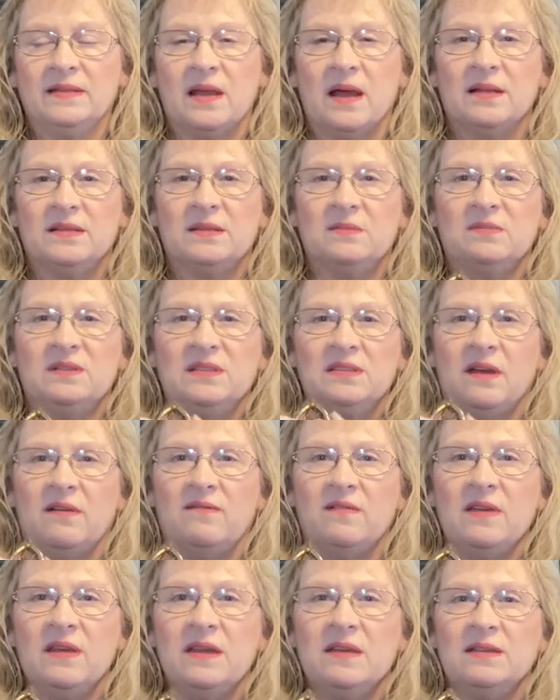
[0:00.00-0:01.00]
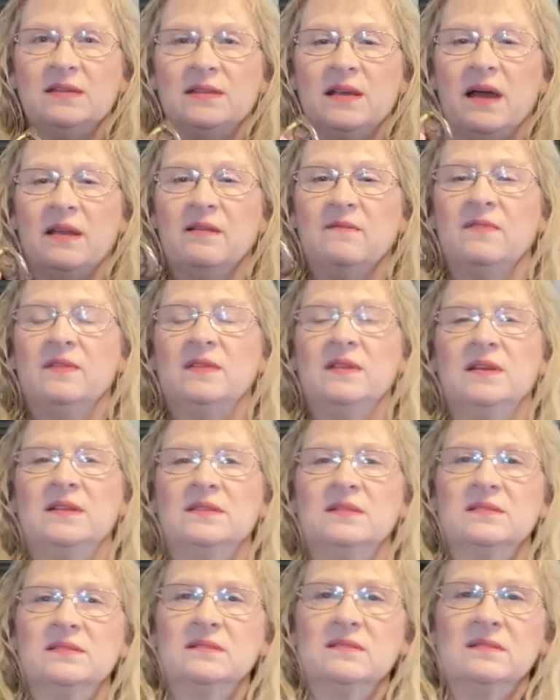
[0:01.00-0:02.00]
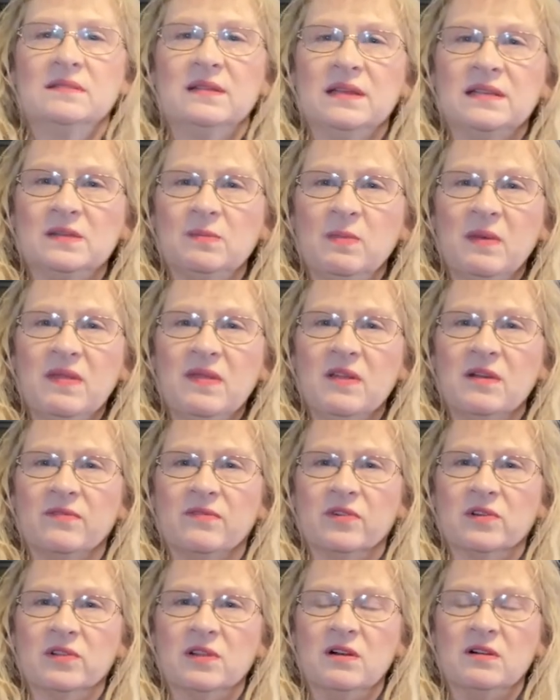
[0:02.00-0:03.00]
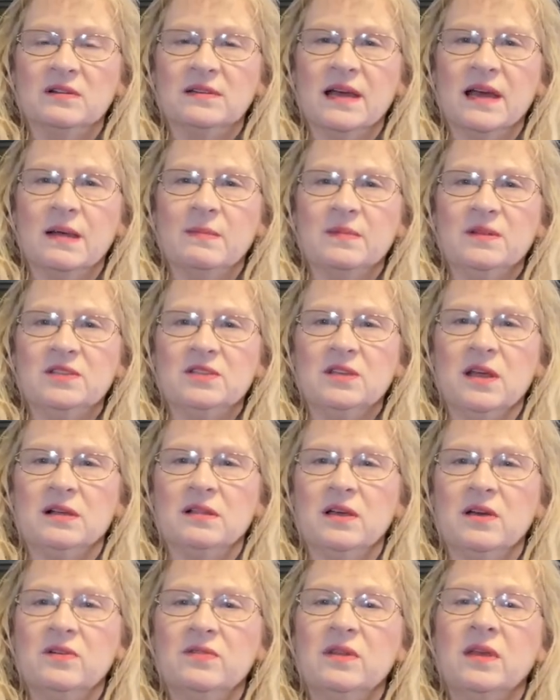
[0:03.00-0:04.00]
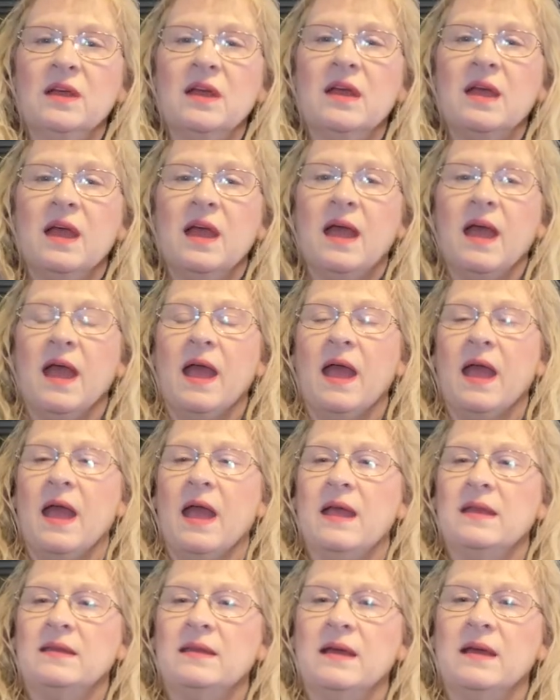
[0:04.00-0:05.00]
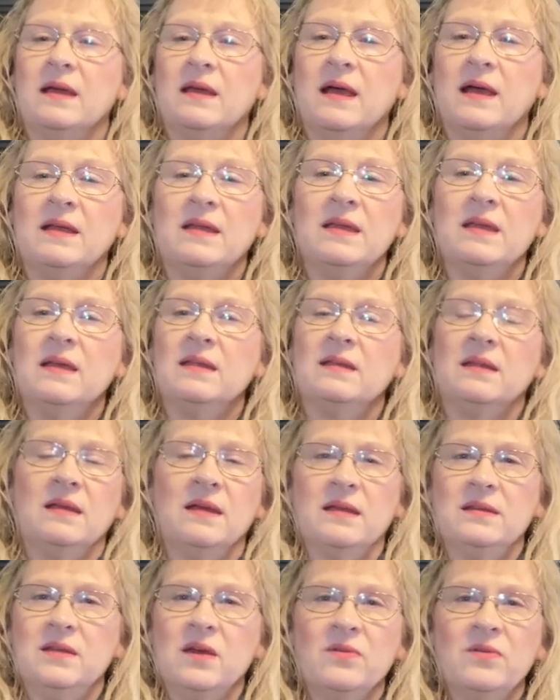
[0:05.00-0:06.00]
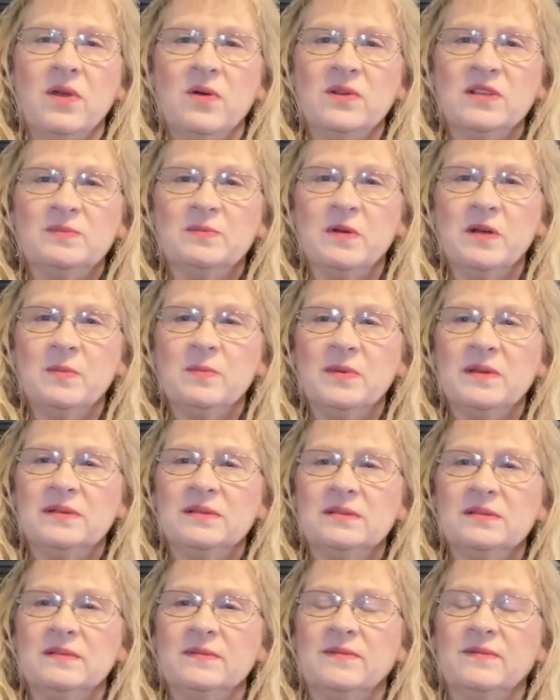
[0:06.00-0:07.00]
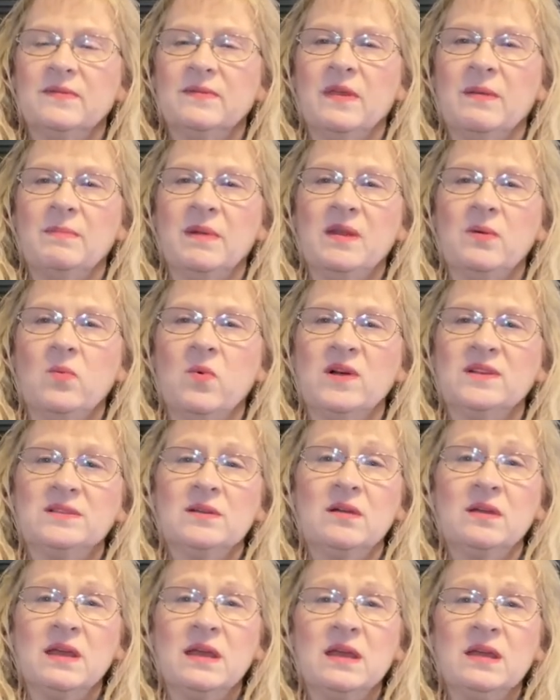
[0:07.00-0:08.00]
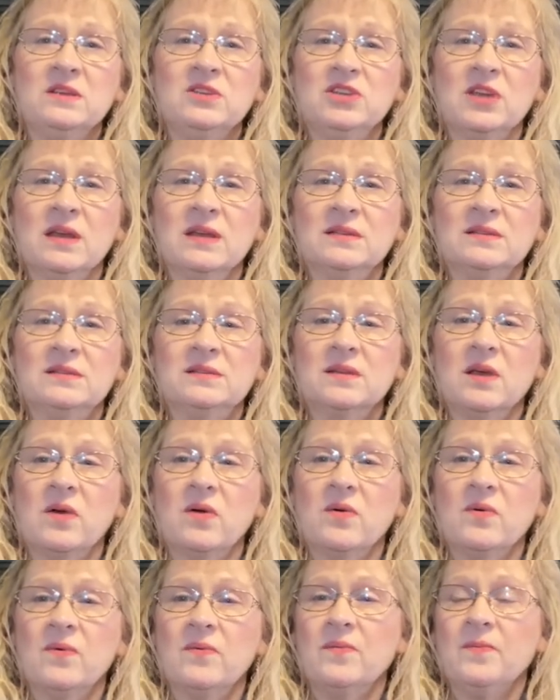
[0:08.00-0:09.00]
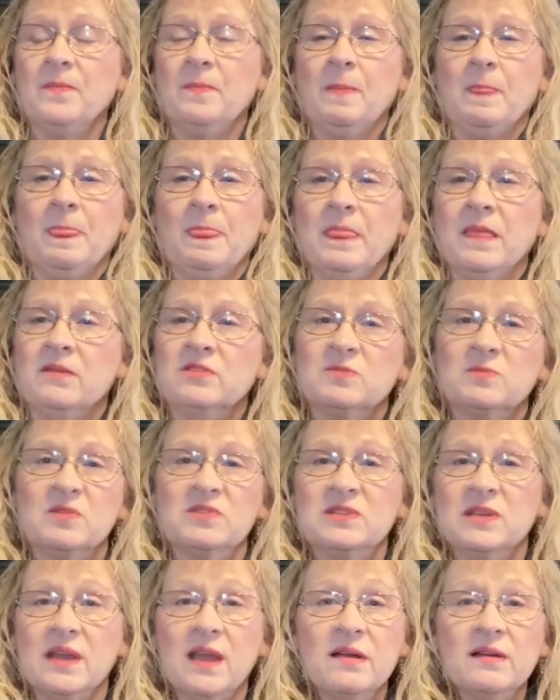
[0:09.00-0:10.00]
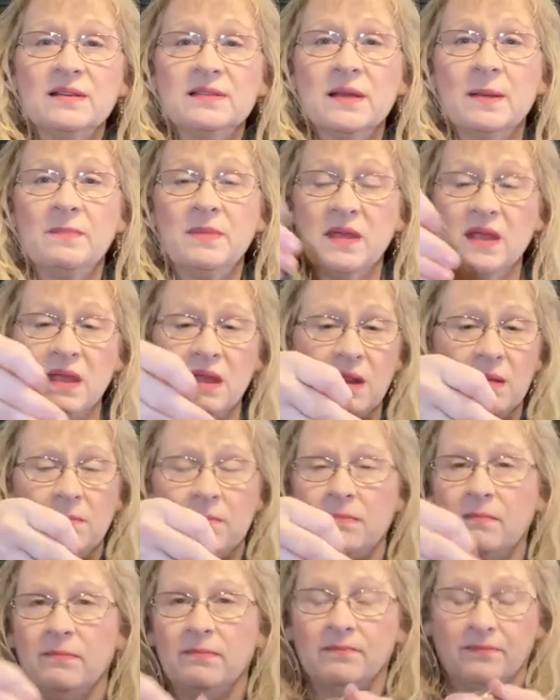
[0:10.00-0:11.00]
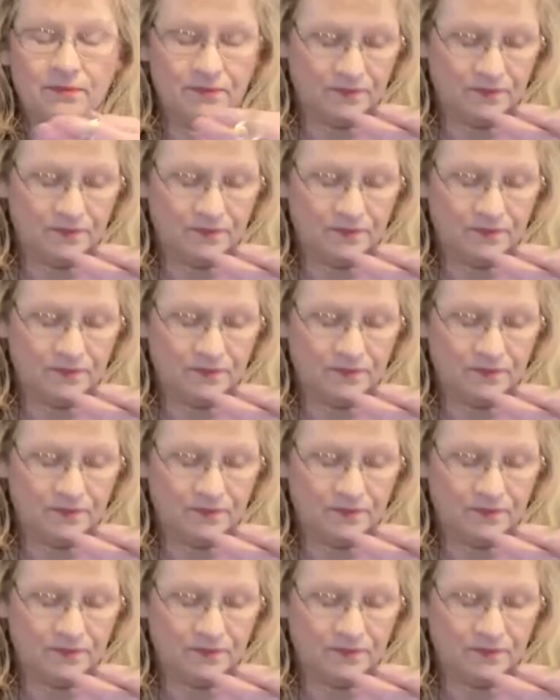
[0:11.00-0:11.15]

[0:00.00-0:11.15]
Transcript: It's got some stuffing inside of it that's that's been there for a long time. It's yellowed. And uh, again, I don't know its purpose, but it was on a keychain, so you're supposed to carry something in it.